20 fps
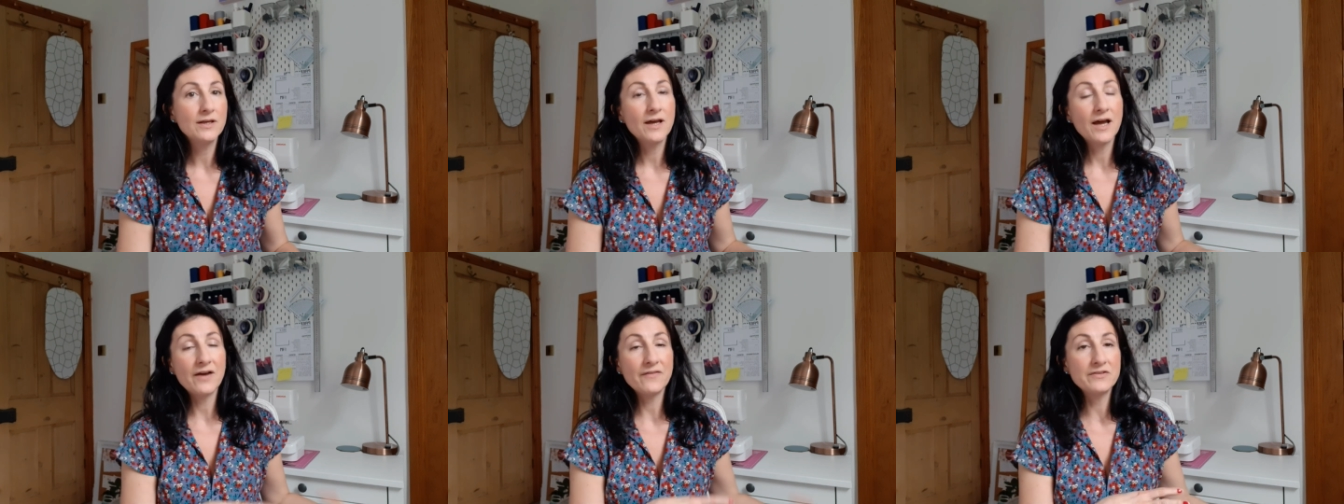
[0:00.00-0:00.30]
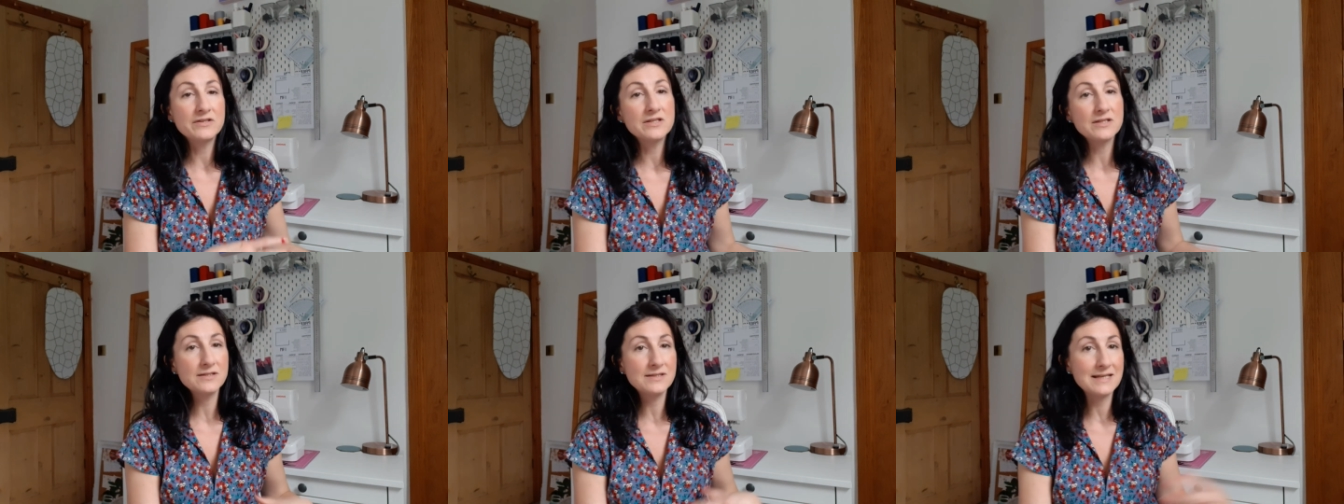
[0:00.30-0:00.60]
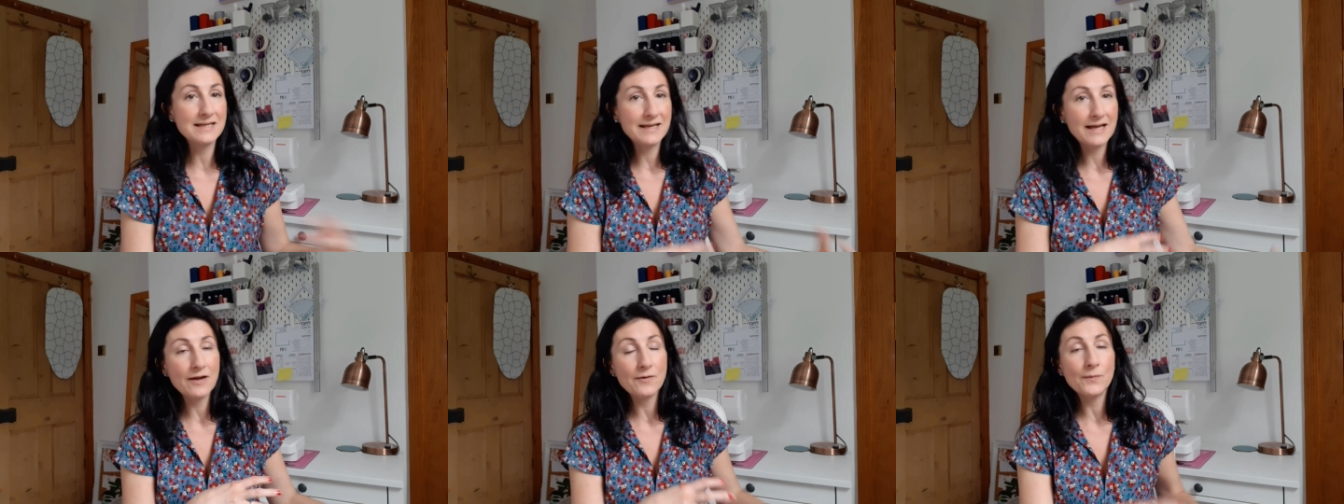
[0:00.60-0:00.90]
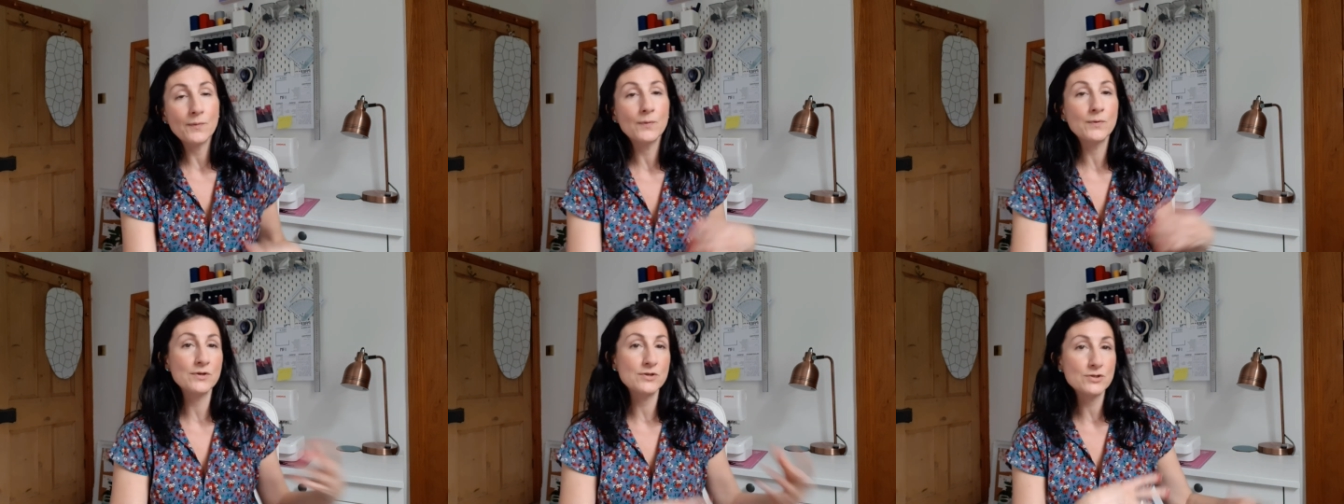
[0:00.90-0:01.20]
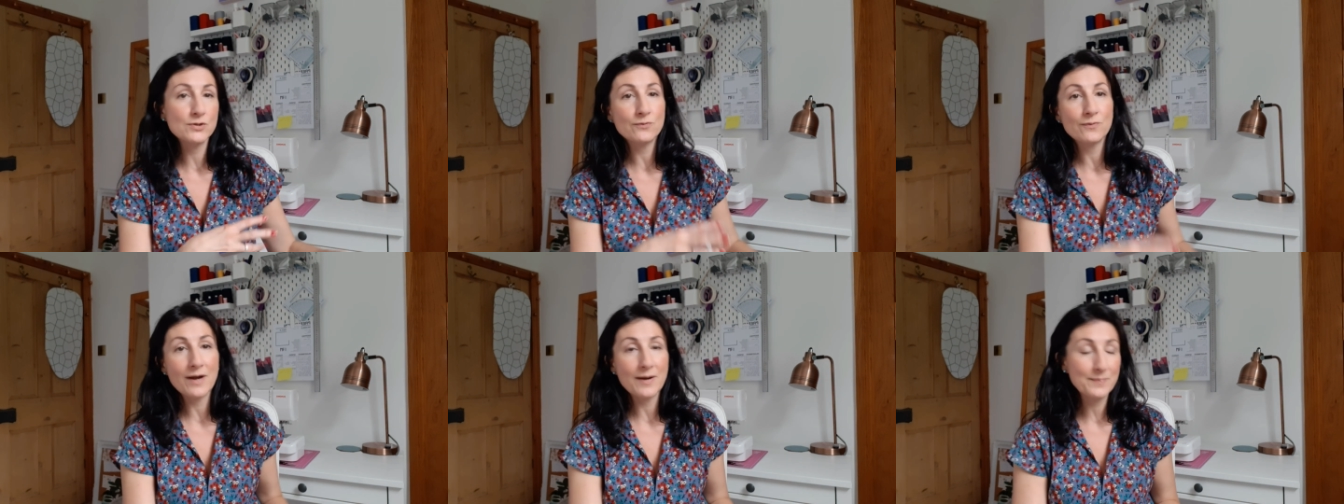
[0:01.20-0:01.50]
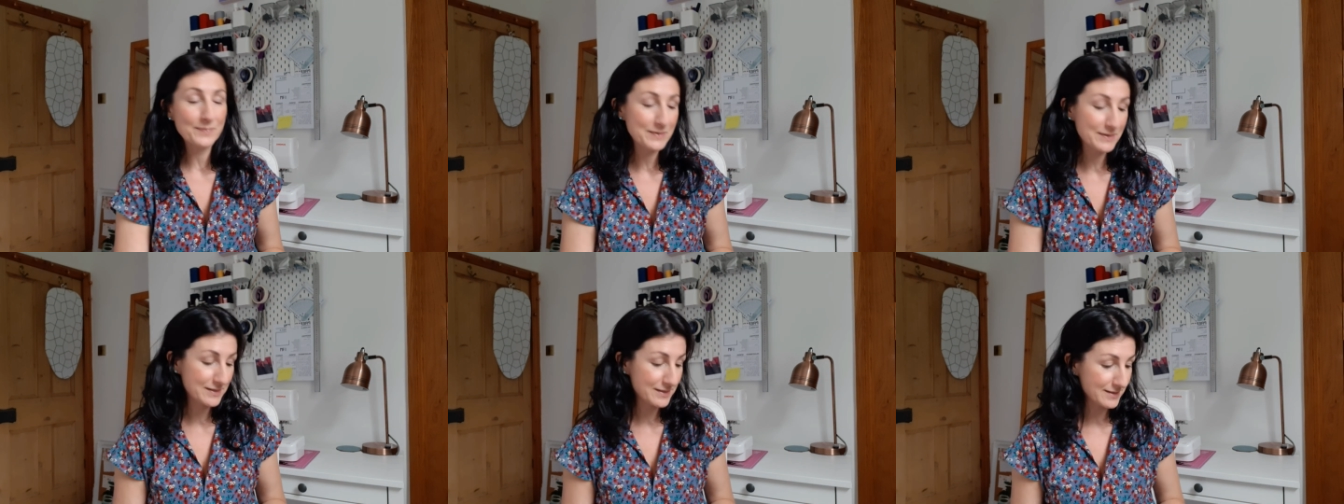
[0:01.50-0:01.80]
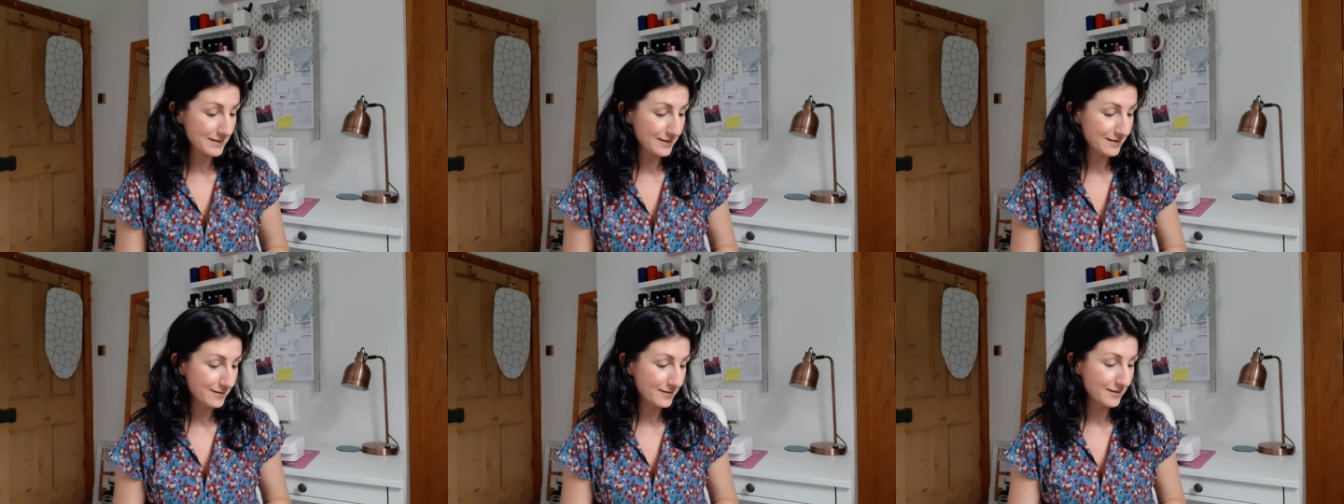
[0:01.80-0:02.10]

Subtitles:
having to dig out all your scraps,